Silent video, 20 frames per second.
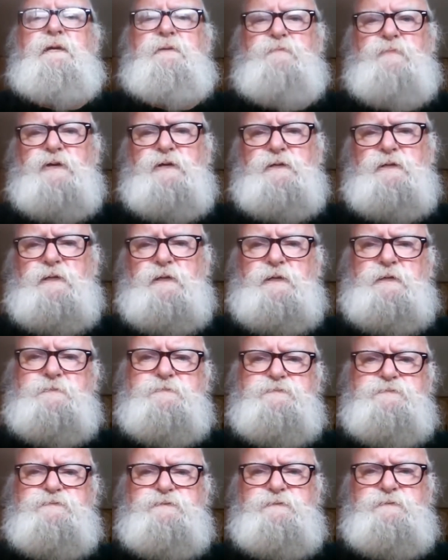and my
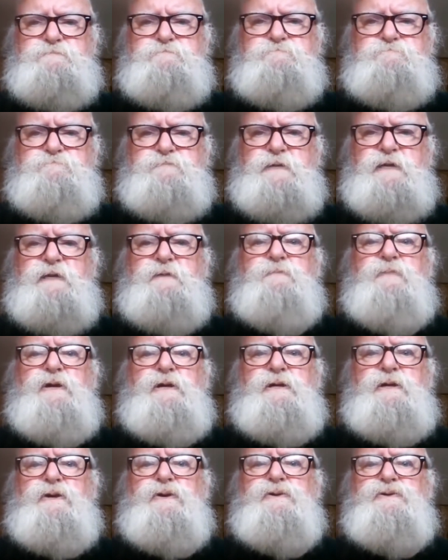life and
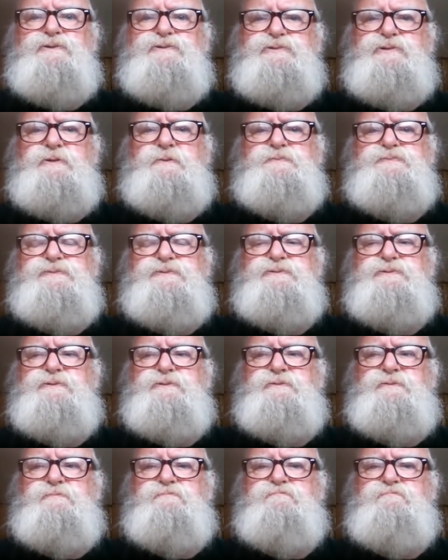my hardships
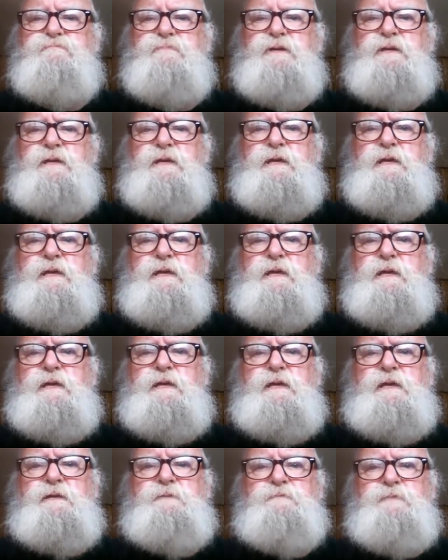
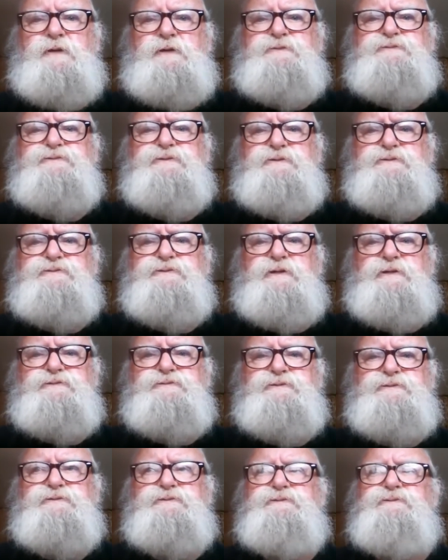and my
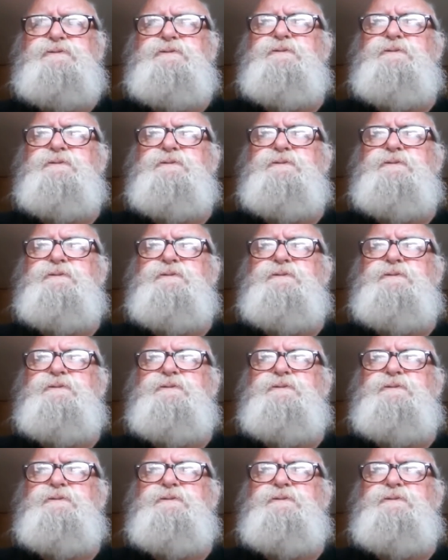successes